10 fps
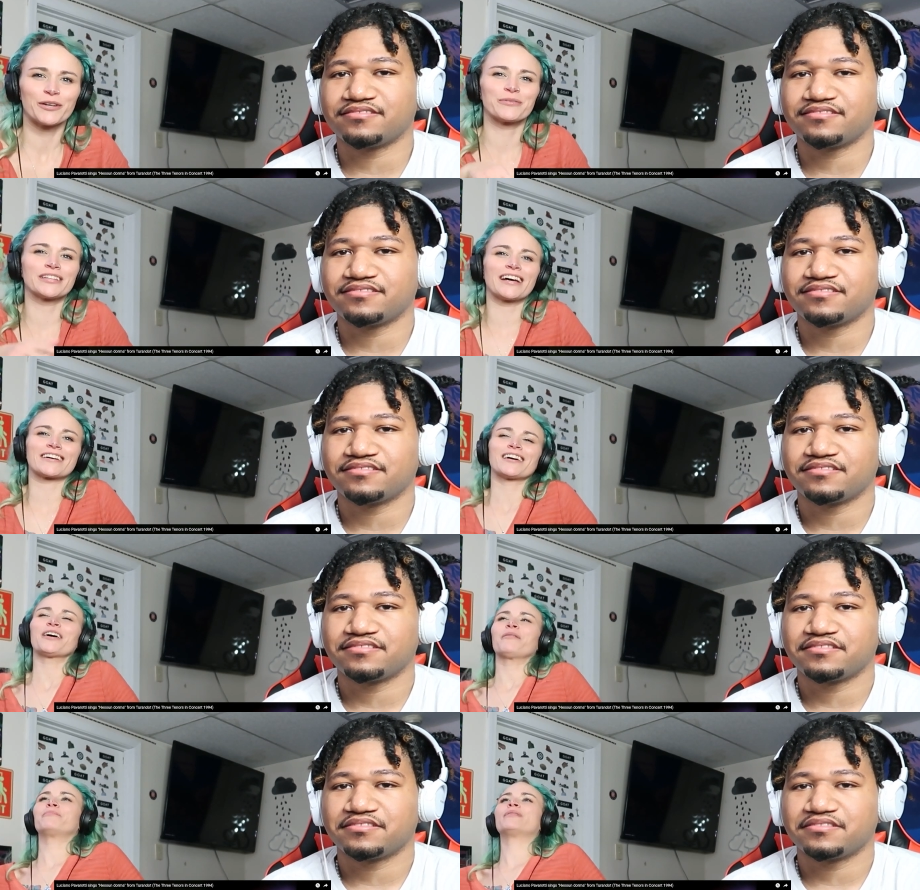Speaker 1: You were like
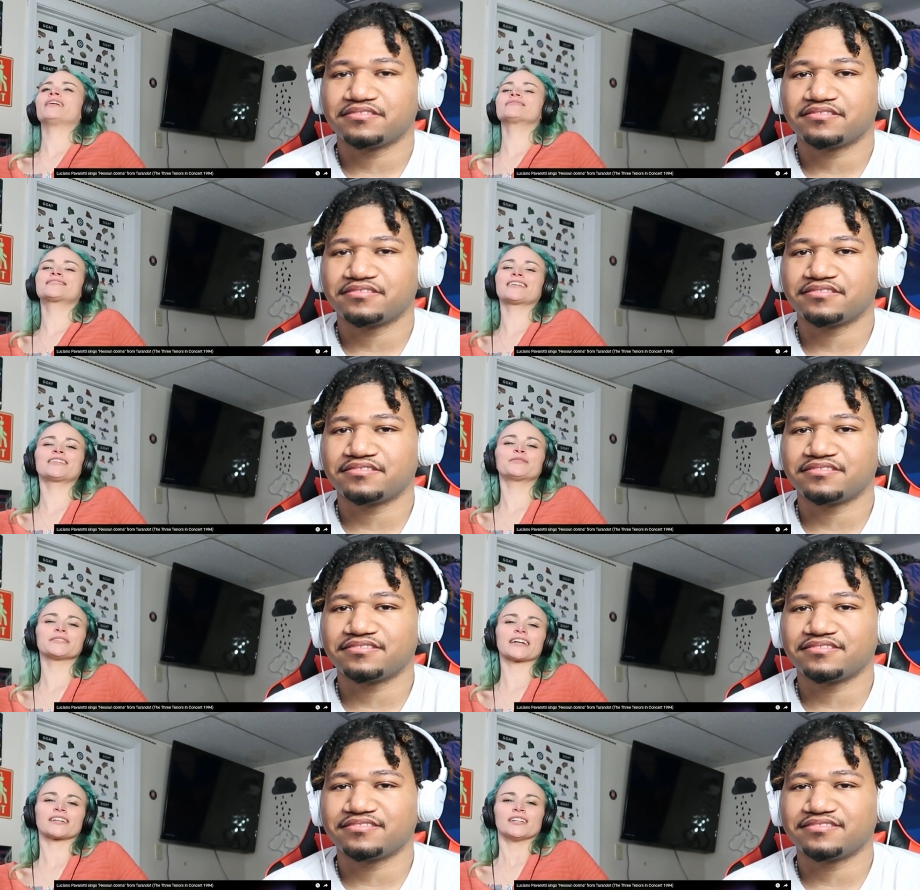belting. You
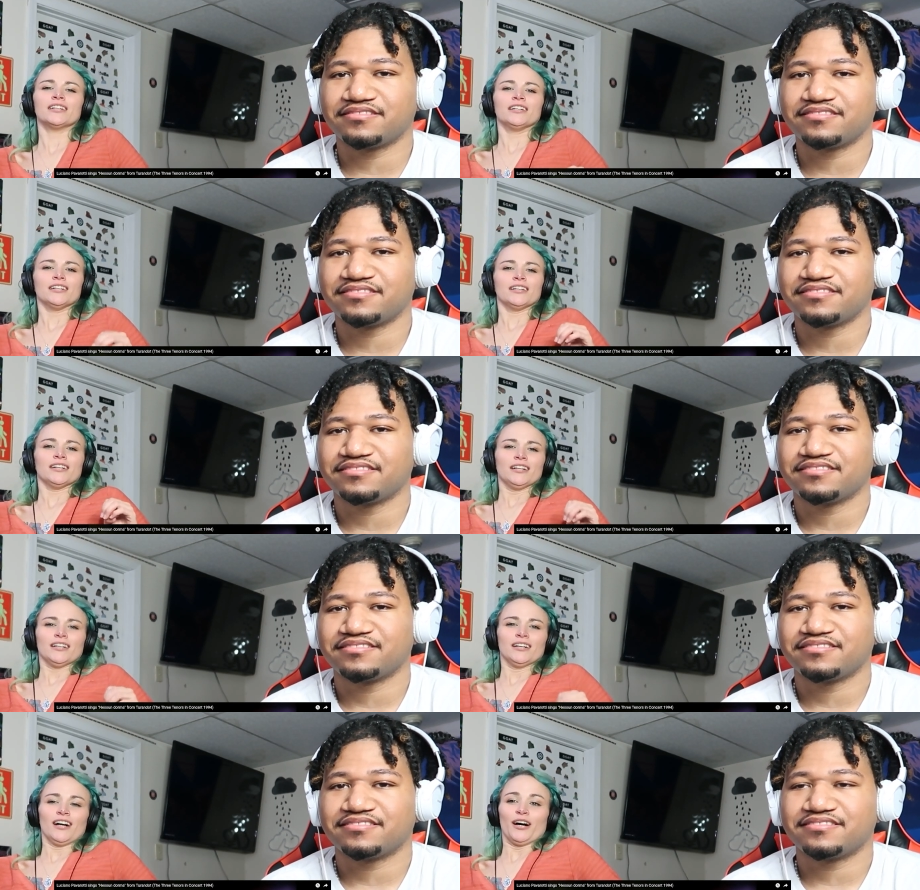were like
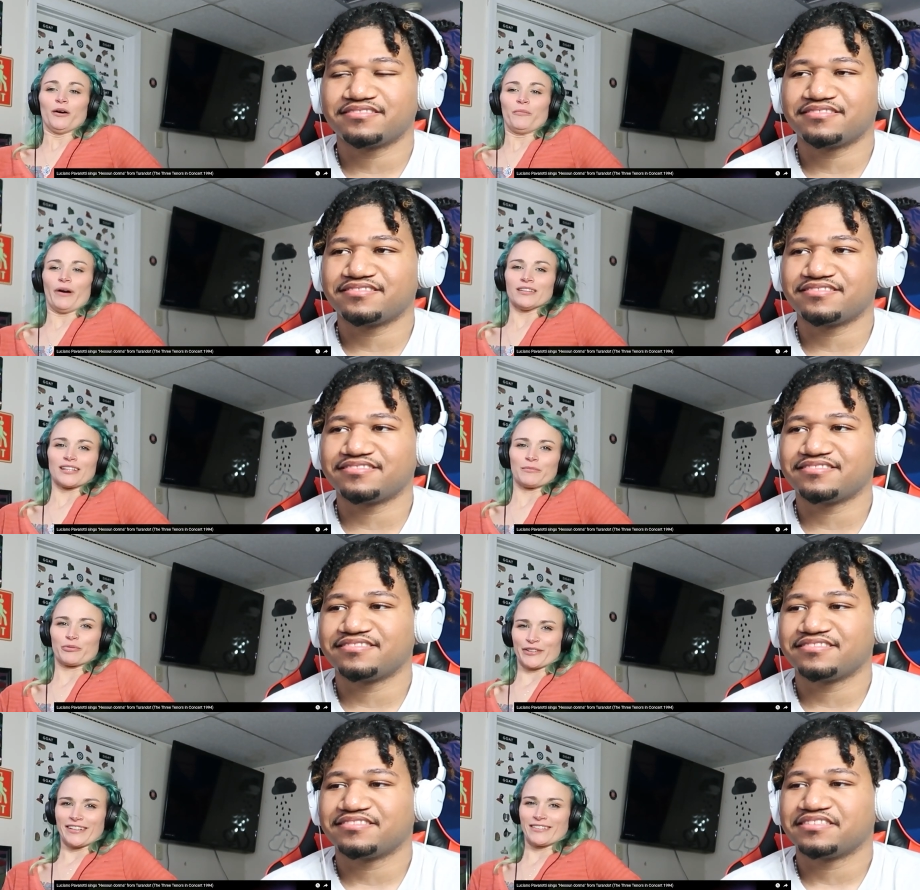belly
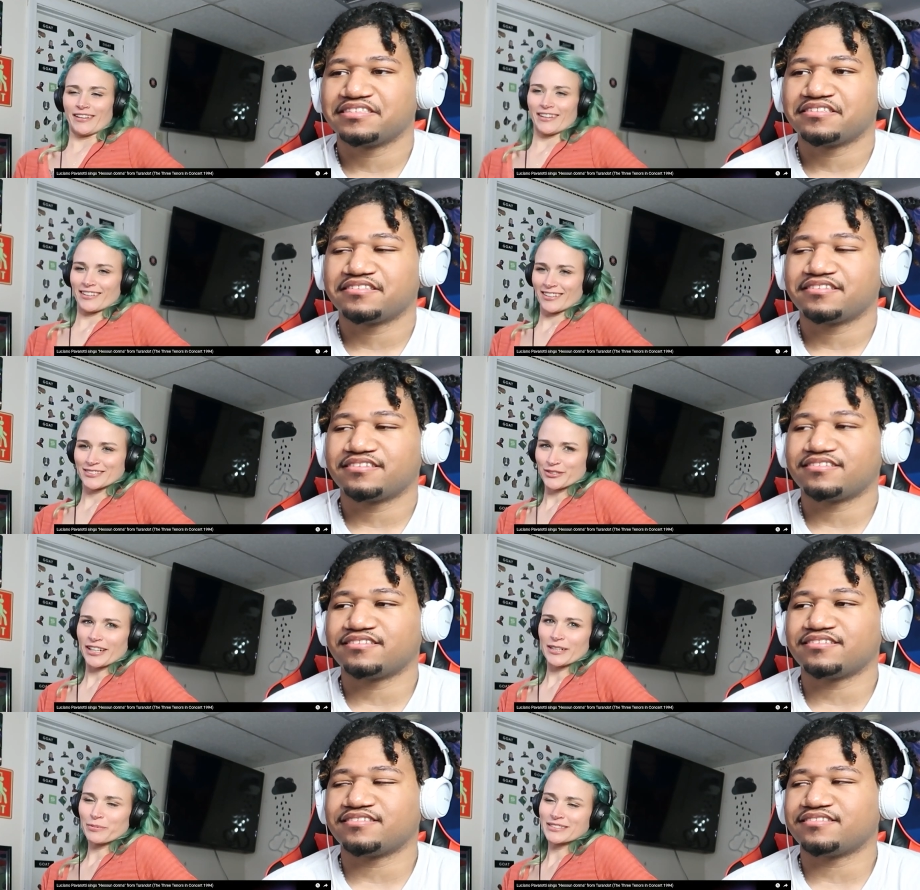breathing,
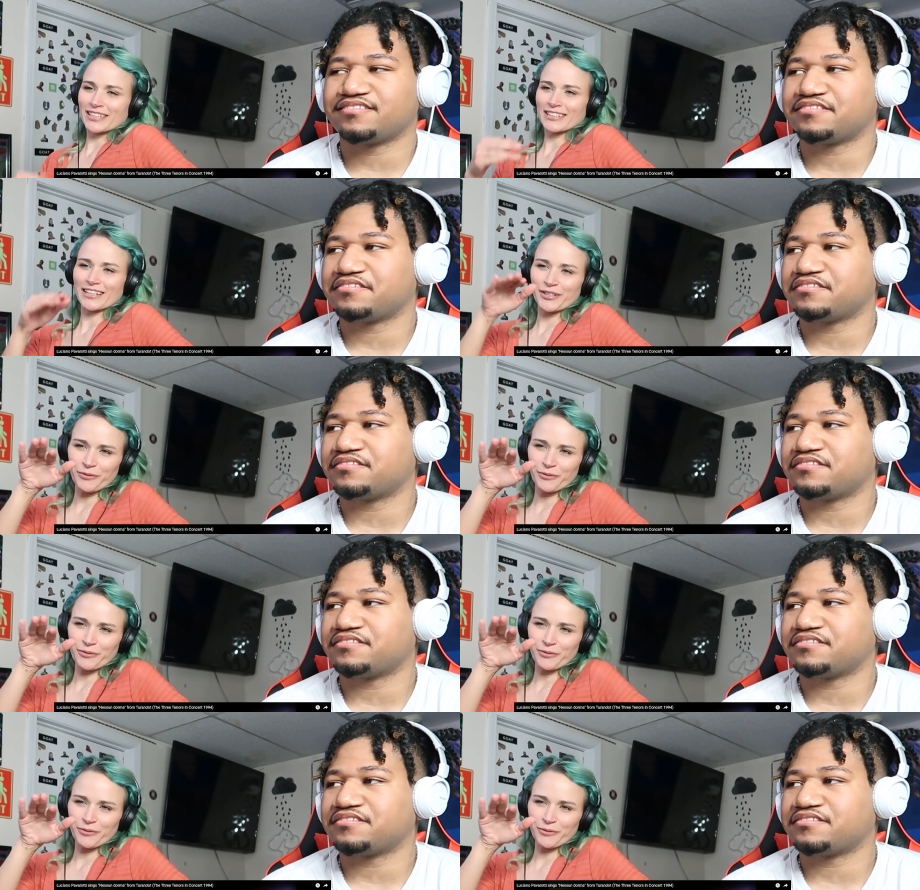trying to pretend like